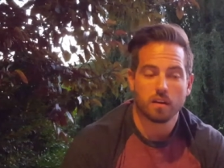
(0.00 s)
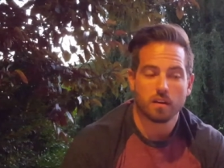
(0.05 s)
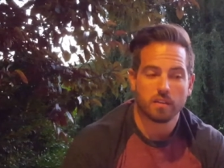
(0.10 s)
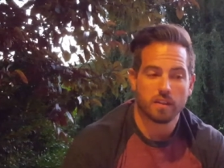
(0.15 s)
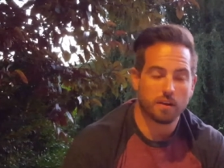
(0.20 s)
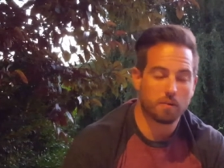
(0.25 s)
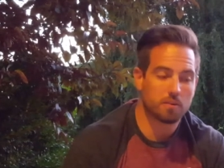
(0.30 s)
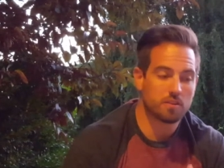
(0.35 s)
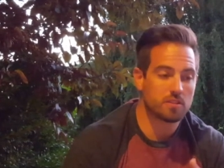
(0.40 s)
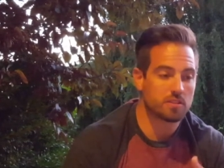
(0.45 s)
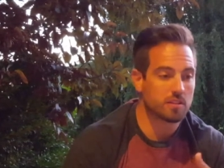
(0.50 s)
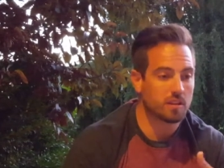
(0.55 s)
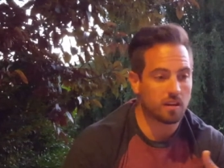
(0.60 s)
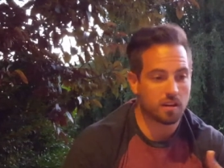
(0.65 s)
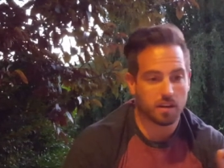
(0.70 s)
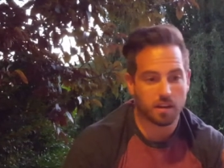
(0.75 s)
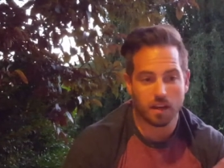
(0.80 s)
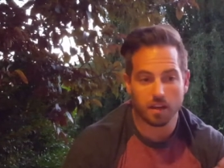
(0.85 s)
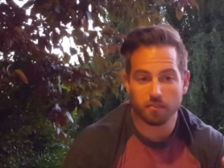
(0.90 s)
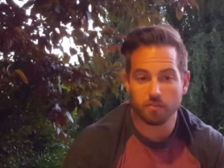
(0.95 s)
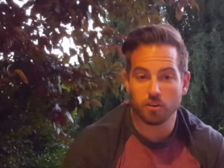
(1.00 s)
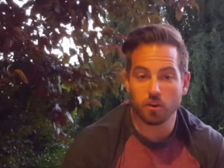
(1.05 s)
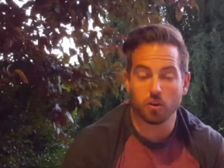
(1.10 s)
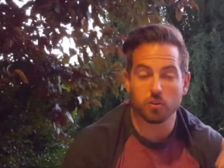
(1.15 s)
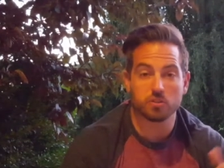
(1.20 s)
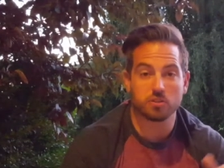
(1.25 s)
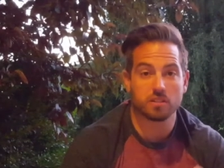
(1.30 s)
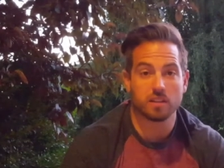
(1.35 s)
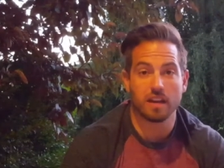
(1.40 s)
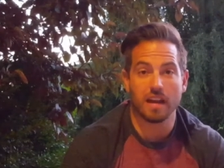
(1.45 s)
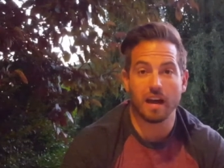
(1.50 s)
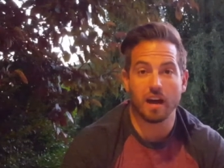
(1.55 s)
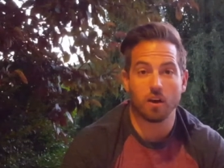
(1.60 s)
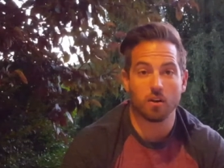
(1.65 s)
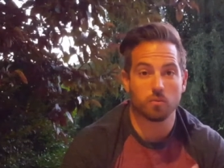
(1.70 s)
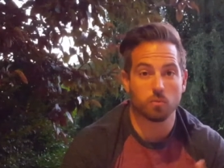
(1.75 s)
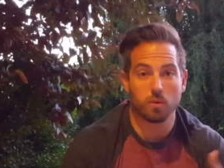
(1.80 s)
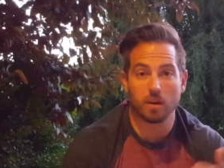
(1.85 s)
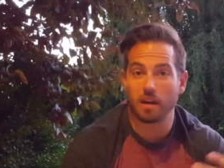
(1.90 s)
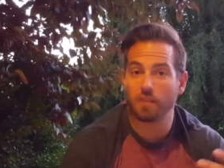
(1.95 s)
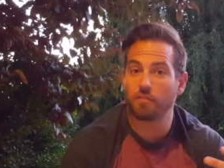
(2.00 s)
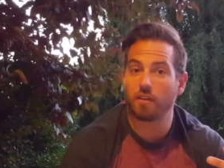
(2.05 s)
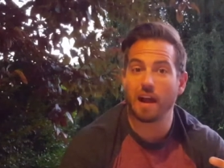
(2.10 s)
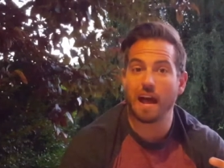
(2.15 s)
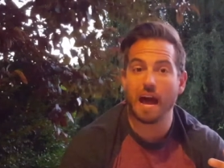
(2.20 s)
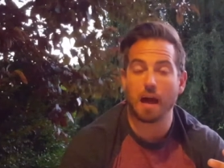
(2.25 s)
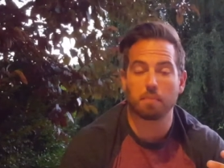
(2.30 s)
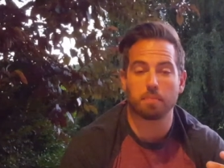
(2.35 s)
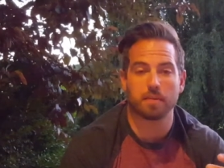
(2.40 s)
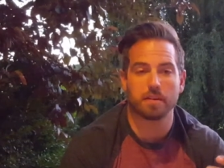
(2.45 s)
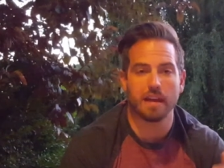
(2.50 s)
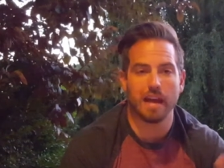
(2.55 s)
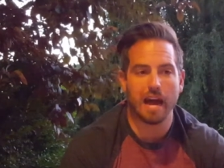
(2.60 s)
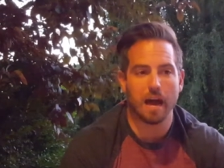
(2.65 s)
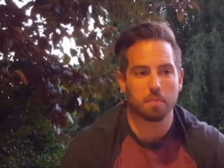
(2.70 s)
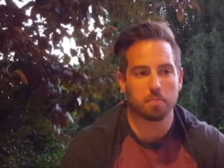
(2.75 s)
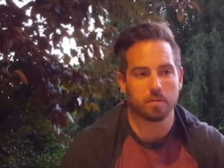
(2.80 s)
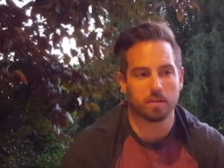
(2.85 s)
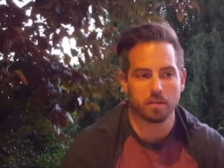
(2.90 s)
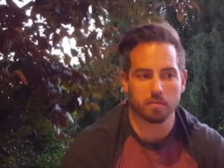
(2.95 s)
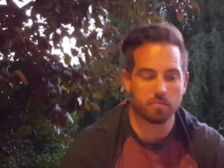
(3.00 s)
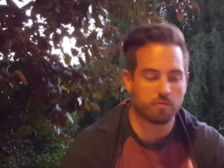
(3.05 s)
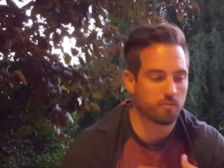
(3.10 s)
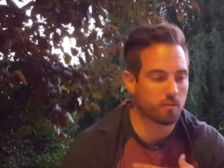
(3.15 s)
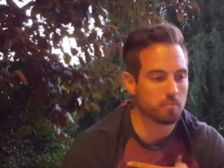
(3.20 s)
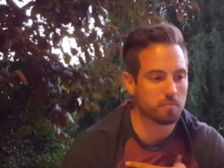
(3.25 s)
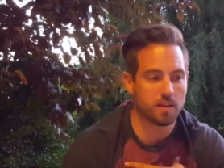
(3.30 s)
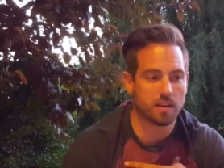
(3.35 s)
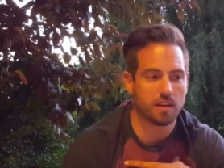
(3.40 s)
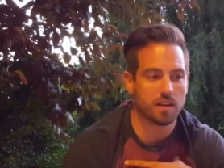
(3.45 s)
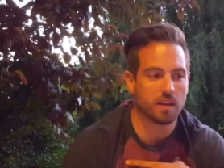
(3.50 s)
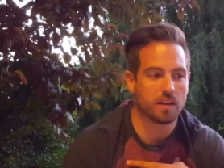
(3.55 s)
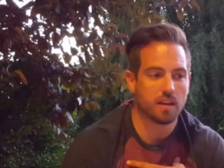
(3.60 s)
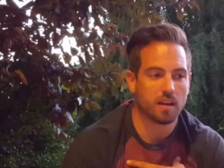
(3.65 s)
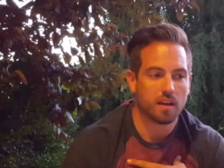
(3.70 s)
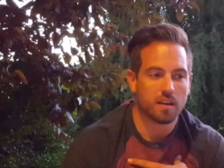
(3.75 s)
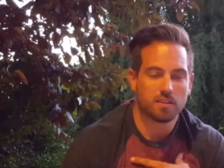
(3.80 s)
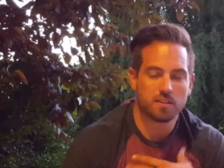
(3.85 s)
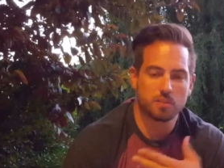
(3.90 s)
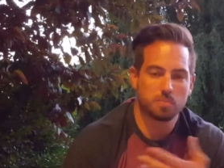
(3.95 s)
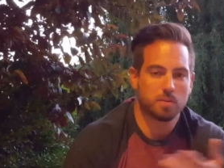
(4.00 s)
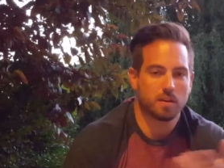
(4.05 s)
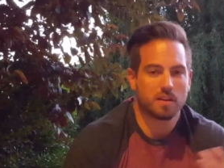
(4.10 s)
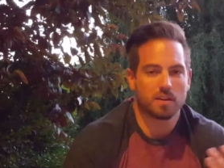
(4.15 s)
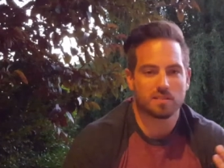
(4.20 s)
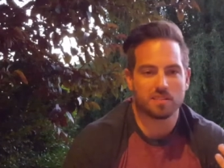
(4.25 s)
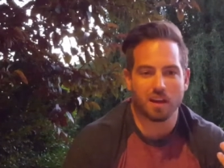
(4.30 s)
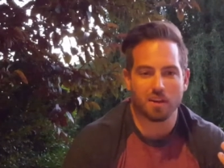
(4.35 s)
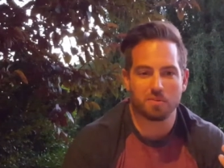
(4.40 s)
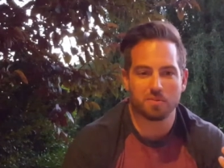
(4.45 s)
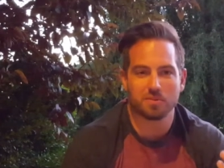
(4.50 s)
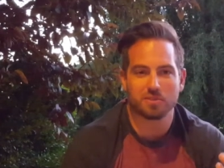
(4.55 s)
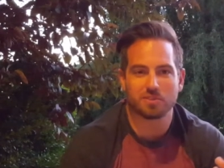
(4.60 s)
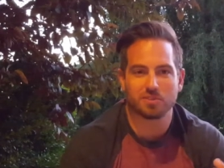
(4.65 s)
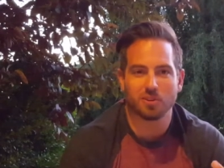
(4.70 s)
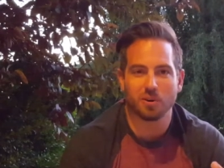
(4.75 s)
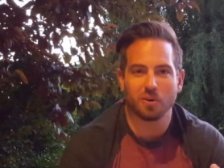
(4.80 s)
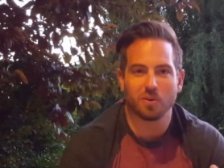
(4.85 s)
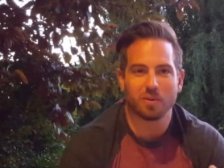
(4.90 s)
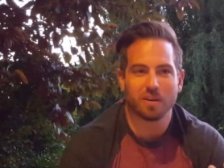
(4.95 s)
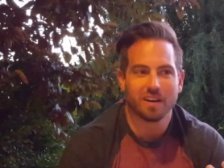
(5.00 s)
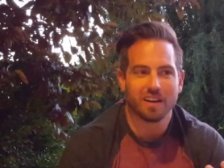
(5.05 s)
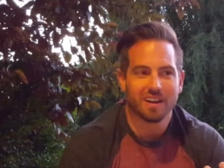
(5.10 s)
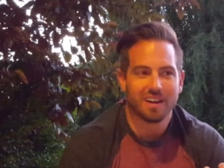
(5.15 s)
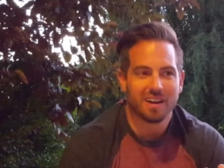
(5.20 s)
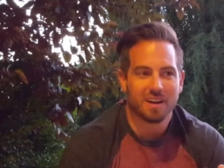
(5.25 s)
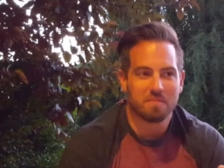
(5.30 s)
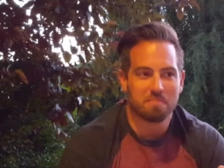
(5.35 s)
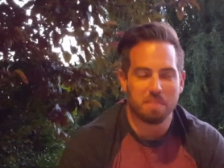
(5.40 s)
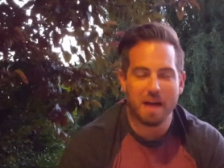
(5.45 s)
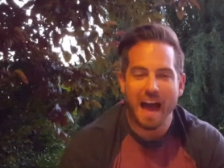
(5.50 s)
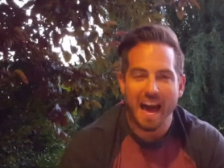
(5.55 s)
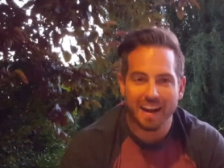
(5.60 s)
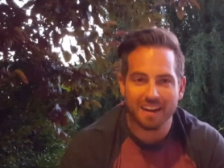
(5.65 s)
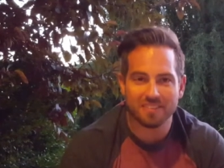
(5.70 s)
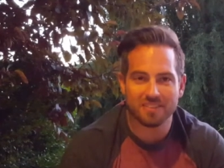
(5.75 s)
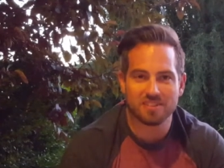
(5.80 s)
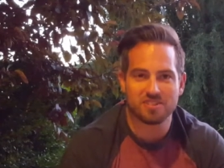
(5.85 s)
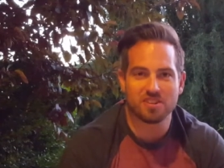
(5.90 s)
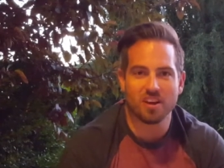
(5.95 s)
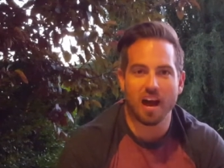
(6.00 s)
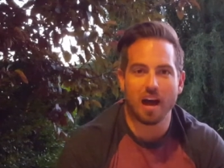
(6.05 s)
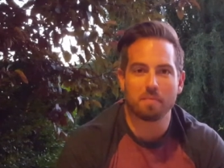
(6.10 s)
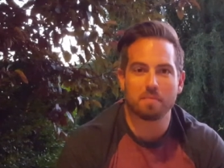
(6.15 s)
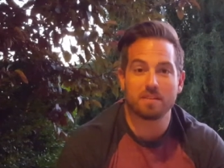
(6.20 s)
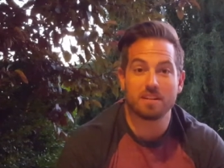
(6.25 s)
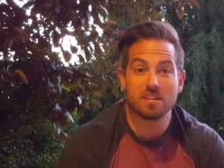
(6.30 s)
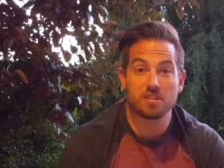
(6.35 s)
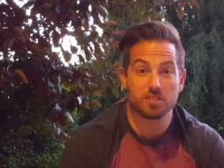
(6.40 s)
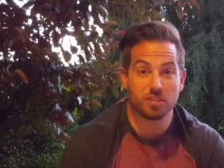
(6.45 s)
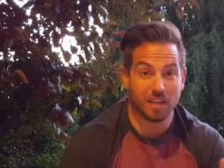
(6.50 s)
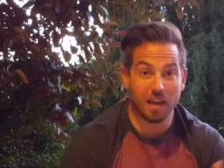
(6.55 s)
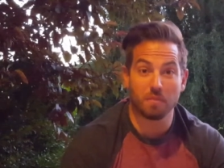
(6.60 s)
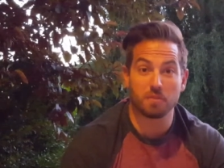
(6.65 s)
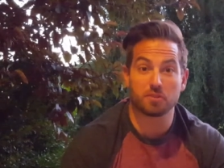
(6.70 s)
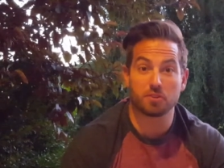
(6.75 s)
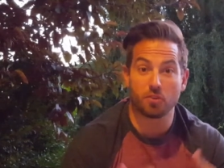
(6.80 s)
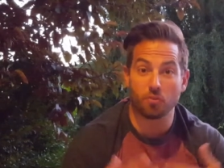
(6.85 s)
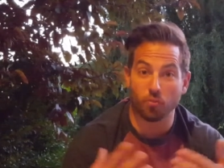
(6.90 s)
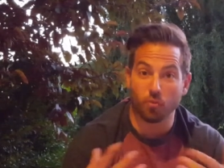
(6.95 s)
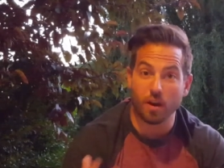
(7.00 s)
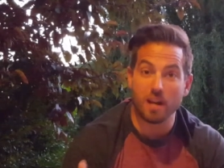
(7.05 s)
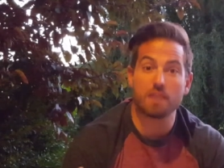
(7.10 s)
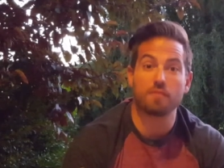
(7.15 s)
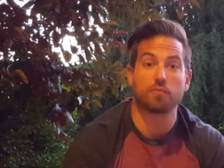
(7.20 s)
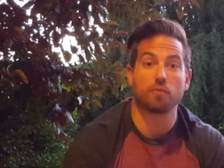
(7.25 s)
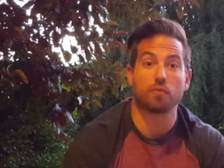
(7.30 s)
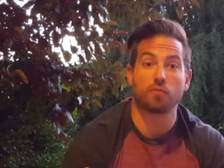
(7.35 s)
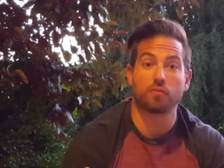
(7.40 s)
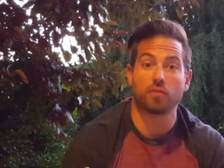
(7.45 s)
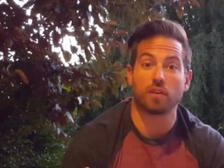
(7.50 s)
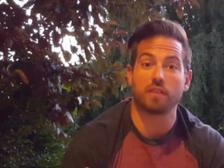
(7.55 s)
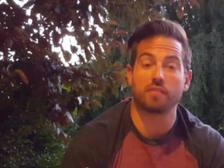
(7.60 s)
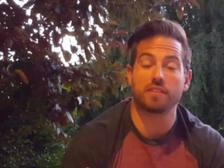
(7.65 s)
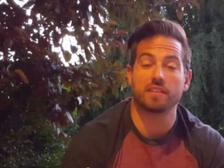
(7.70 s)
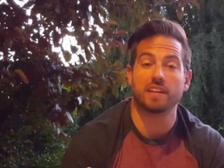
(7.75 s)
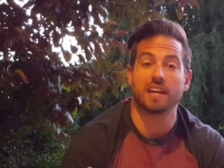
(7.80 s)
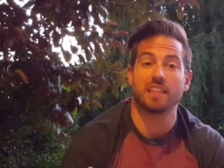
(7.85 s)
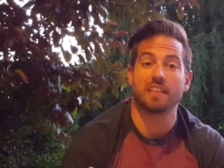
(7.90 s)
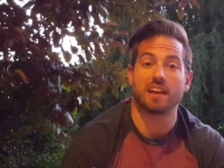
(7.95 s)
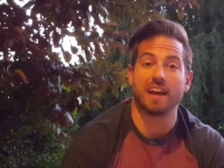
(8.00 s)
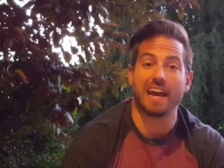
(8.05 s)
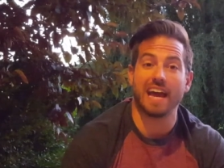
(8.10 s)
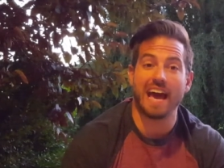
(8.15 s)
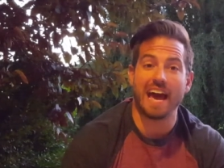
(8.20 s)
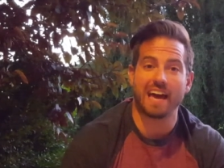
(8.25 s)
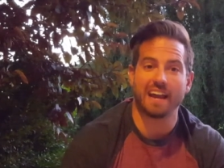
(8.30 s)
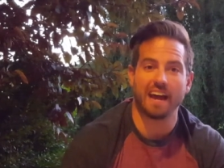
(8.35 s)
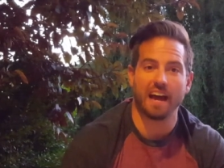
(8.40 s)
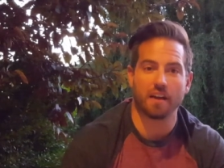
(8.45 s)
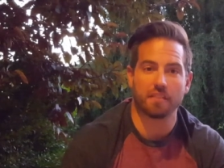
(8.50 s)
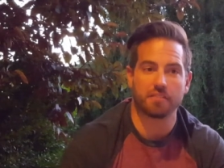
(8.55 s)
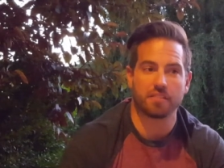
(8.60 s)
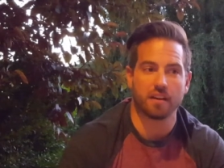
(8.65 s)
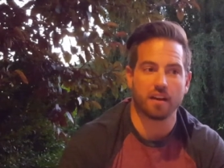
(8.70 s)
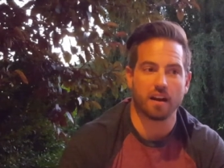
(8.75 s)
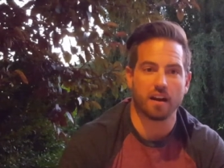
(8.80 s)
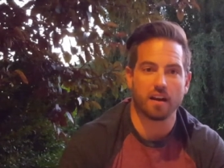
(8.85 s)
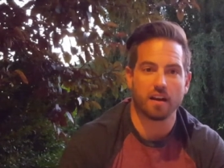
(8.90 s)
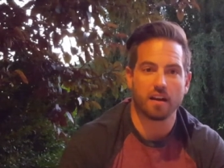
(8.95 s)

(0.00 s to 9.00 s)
They were just going to kind of coast it out, and whatever happened, happened. And for me, just because I was so bad at the job initially, I was grateful for every day that I had out there.